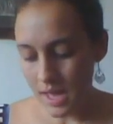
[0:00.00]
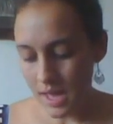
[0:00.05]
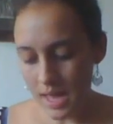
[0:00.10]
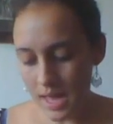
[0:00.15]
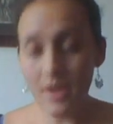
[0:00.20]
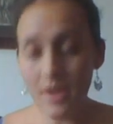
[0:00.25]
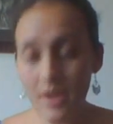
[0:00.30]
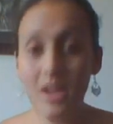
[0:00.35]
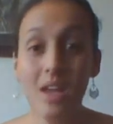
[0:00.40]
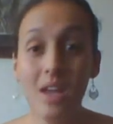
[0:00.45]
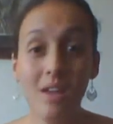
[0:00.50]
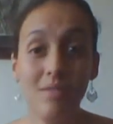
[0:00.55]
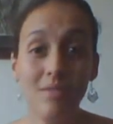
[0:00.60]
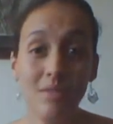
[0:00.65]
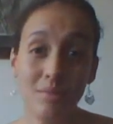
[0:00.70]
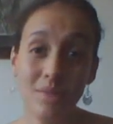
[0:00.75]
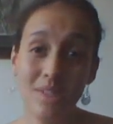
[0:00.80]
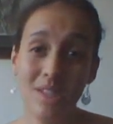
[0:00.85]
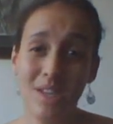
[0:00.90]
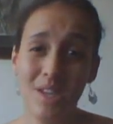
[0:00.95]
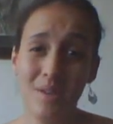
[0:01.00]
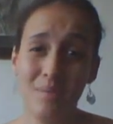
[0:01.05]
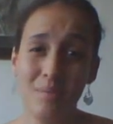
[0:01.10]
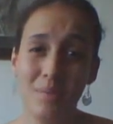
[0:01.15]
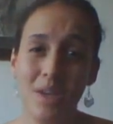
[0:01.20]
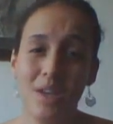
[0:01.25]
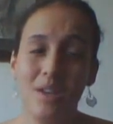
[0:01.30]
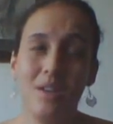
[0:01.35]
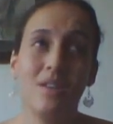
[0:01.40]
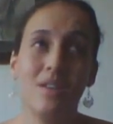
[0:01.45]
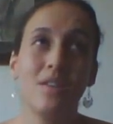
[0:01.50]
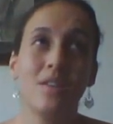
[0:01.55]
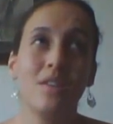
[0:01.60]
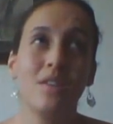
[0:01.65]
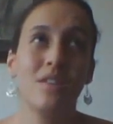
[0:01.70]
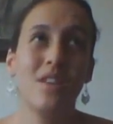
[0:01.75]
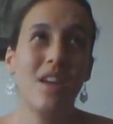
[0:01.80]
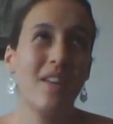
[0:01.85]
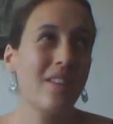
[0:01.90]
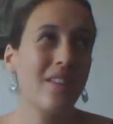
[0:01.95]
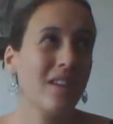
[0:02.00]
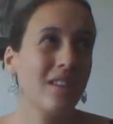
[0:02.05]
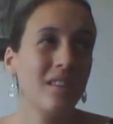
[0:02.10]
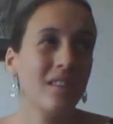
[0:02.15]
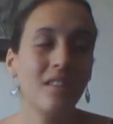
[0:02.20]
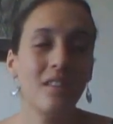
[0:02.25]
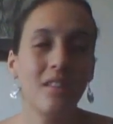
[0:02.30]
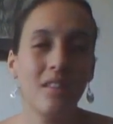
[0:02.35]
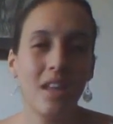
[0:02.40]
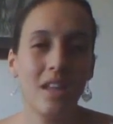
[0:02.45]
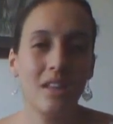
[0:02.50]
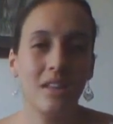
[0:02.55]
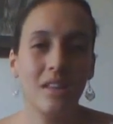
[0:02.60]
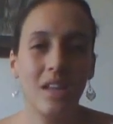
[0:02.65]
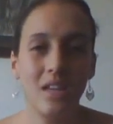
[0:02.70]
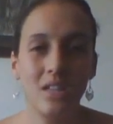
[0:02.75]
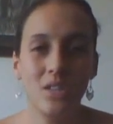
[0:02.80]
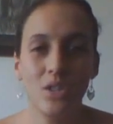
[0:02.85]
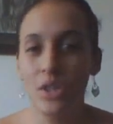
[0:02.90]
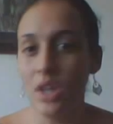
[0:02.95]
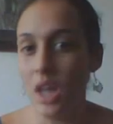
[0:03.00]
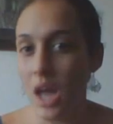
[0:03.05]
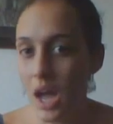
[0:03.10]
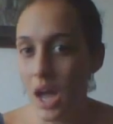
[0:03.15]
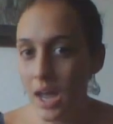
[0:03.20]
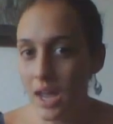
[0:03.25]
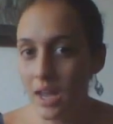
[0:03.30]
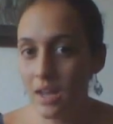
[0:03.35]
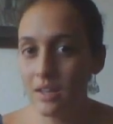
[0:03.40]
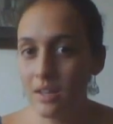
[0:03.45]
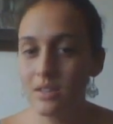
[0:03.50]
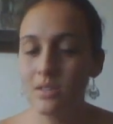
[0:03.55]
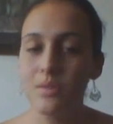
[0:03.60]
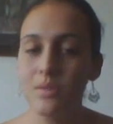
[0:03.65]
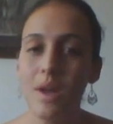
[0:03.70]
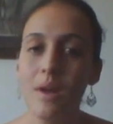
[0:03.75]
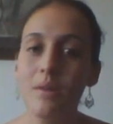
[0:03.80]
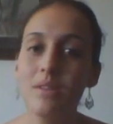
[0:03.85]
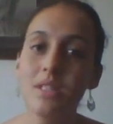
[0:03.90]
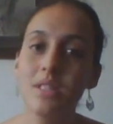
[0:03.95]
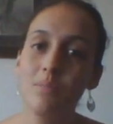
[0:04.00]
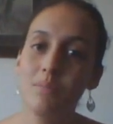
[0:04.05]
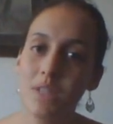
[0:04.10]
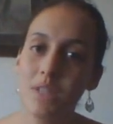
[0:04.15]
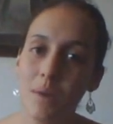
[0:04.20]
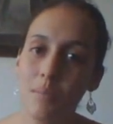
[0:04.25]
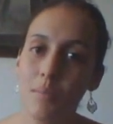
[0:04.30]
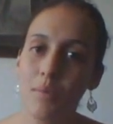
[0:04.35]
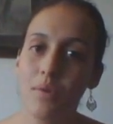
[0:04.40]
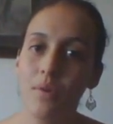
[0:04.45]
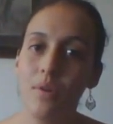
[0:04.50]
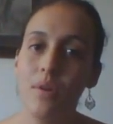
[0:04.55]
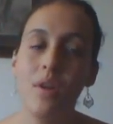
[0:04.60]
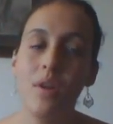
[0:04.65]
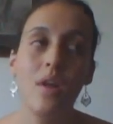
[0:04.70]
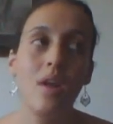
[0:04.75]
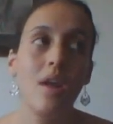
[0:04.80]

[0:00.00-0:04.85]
And then I gave them to him in, I think, late July, and so now it's September,